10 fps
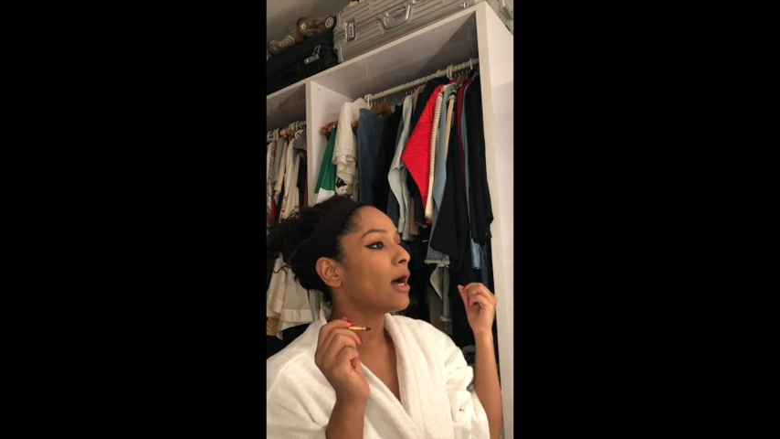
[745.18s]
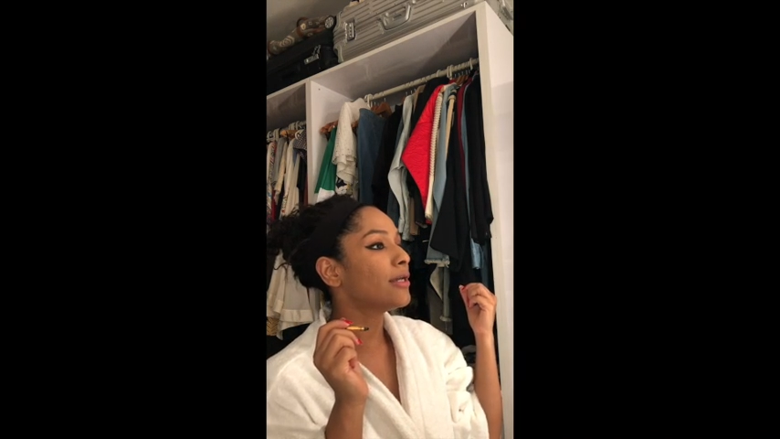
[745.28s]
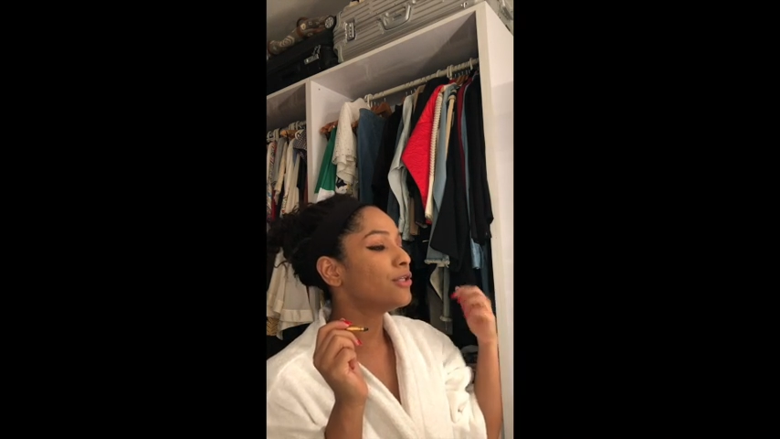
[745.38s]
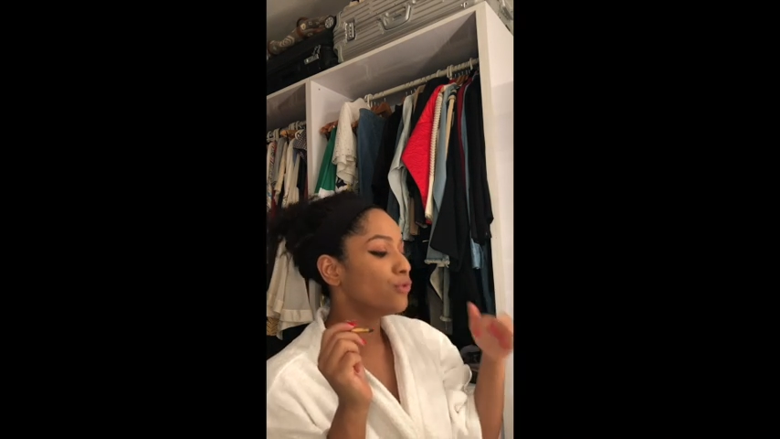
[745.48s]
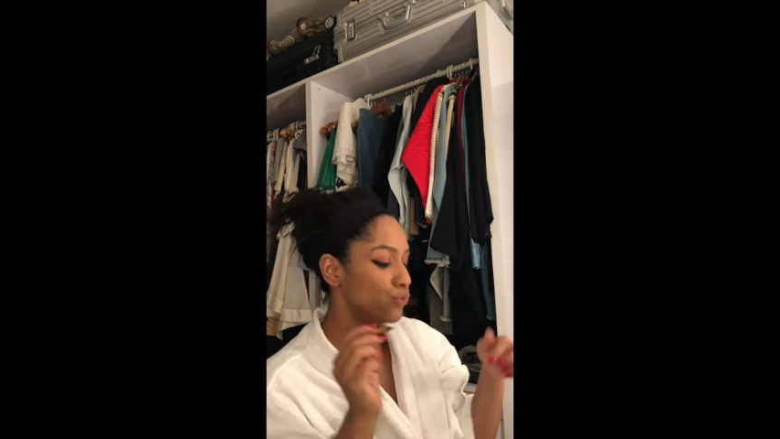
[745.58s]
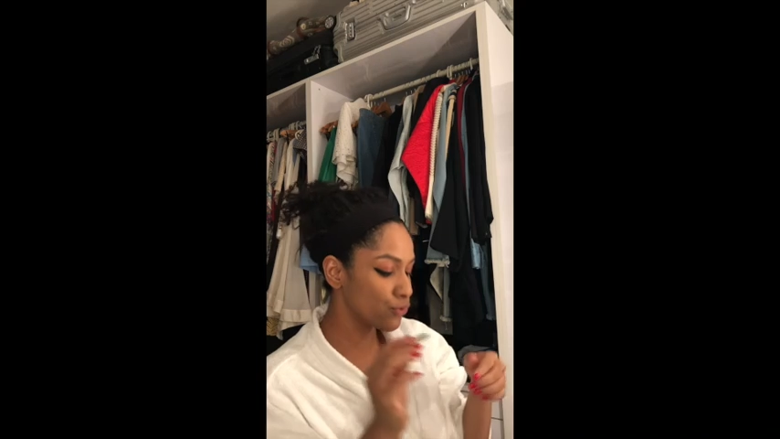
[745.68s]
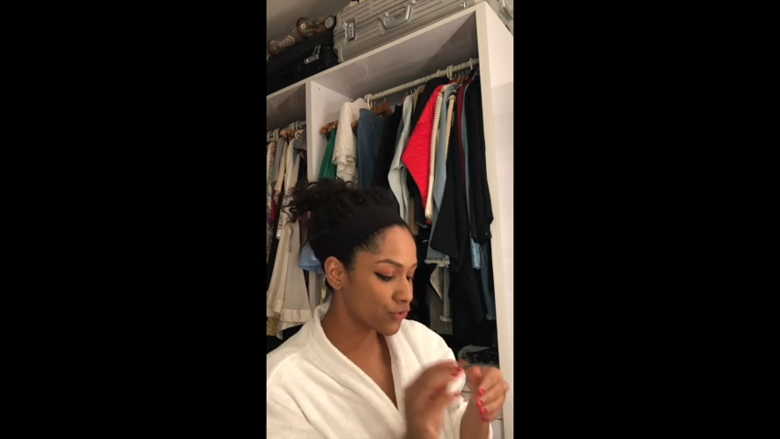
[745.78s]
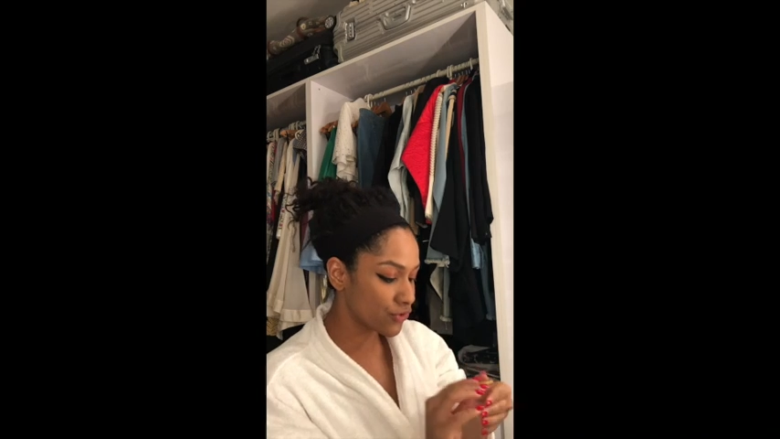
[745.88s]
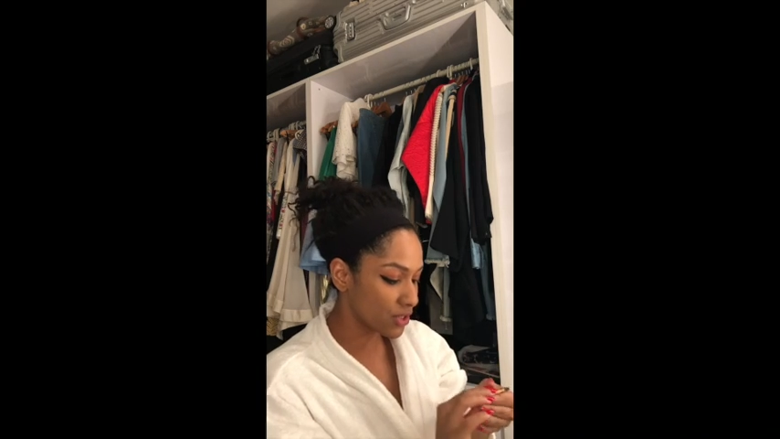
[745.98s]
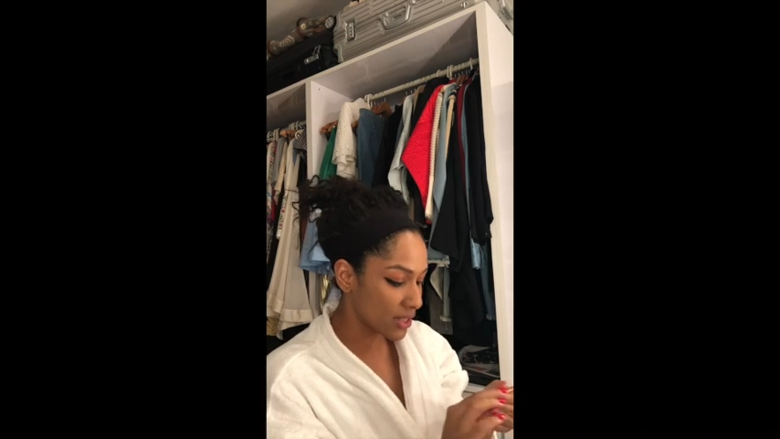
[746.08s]
I
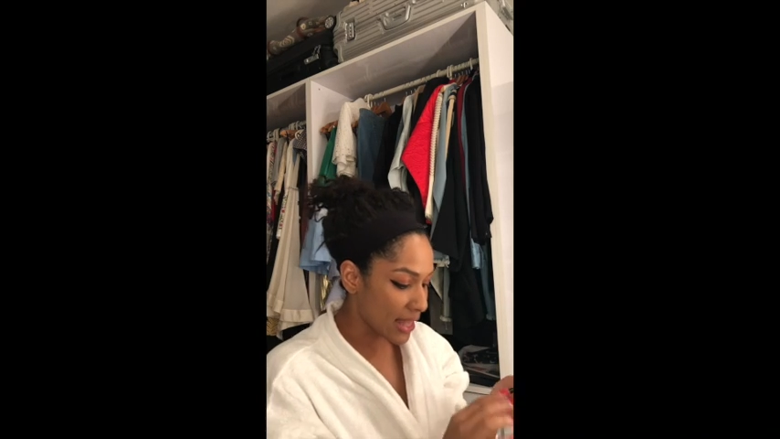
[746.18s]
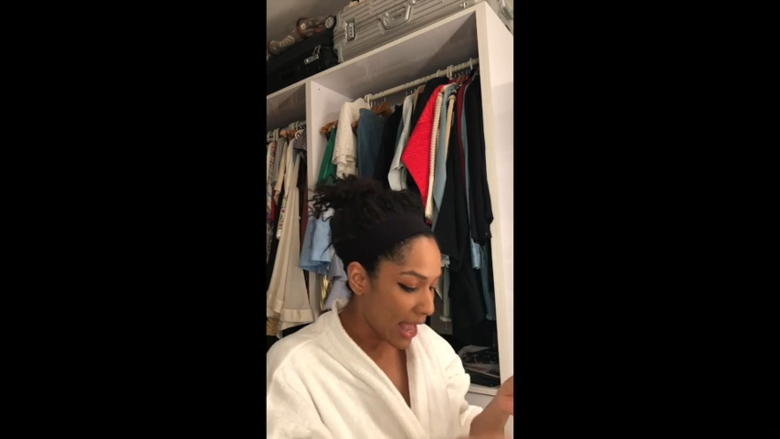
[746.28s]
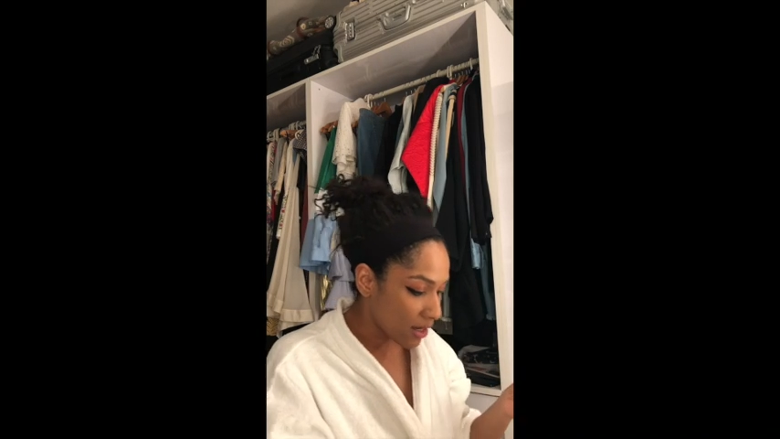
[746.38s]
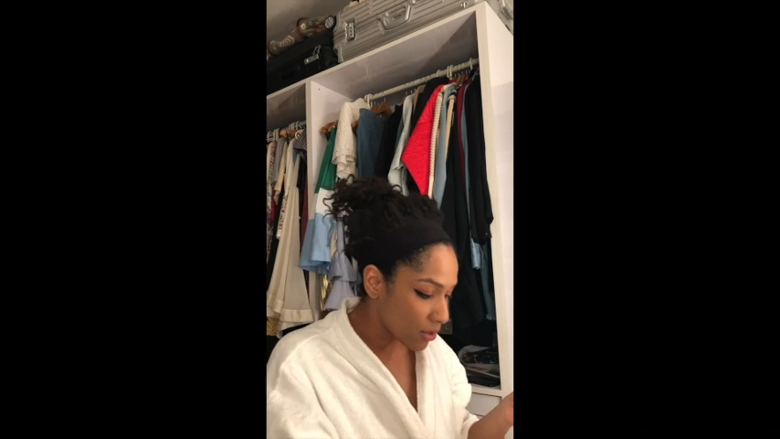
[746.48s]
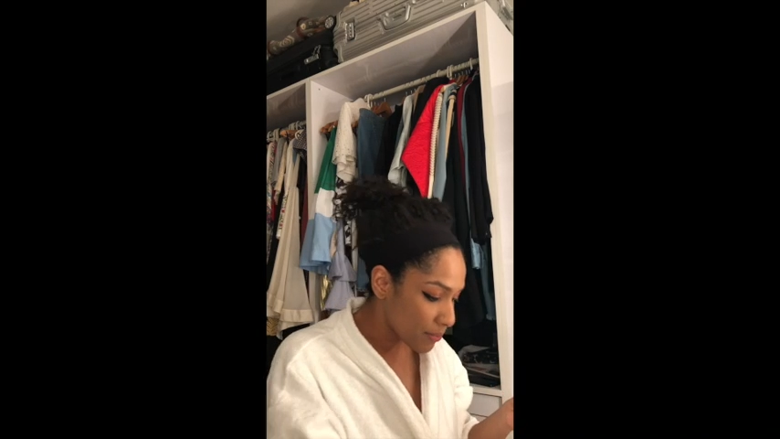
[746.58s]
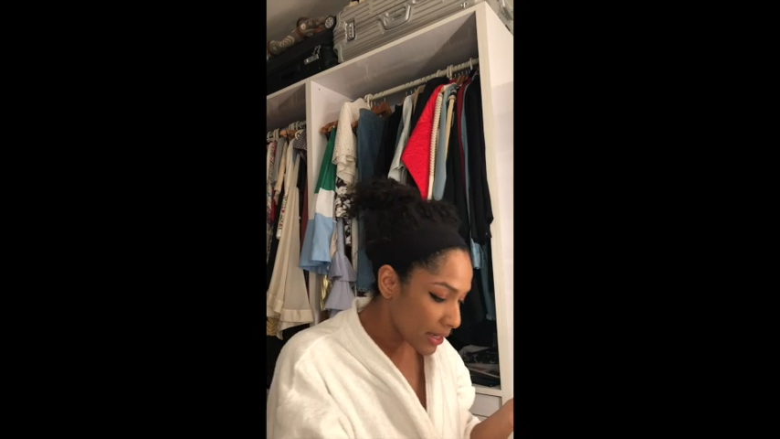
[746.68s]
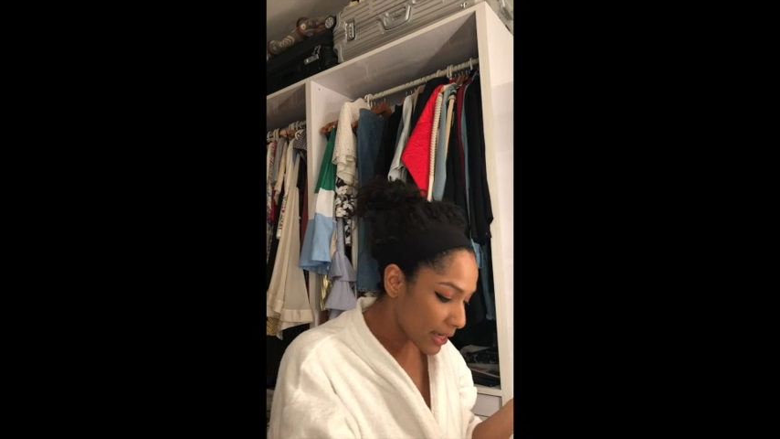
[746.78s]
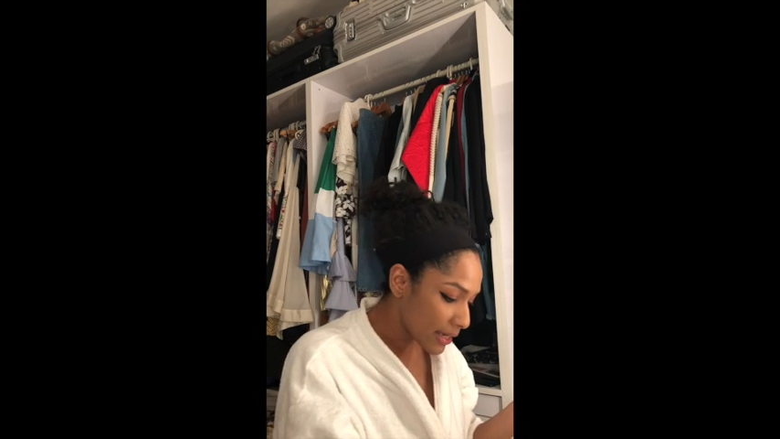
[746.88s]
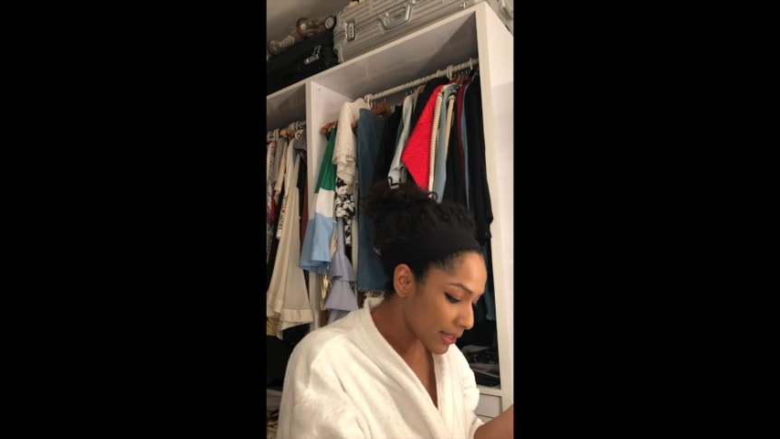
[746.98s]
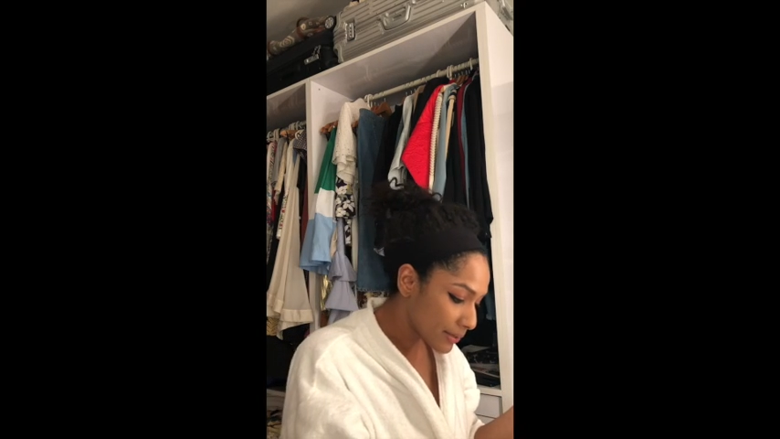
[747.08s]
use the
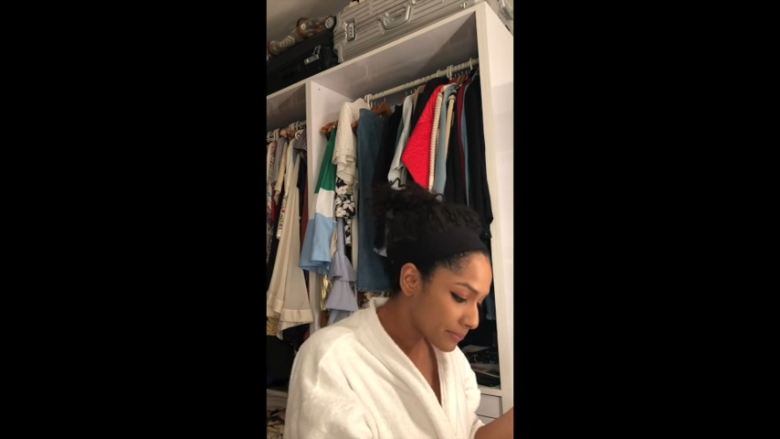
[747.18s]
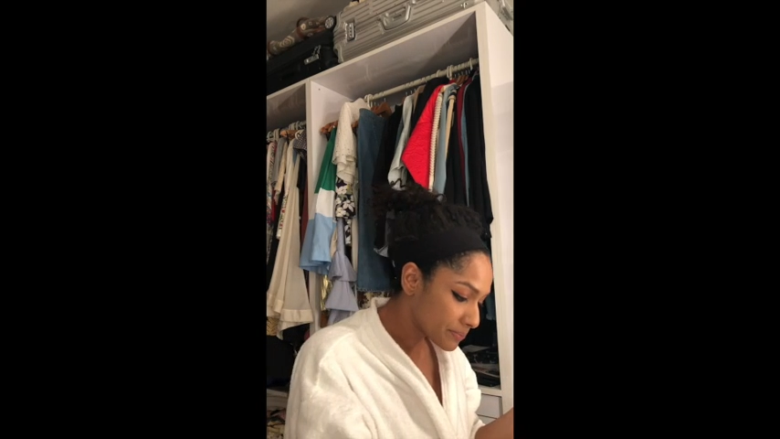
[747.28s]
Lakme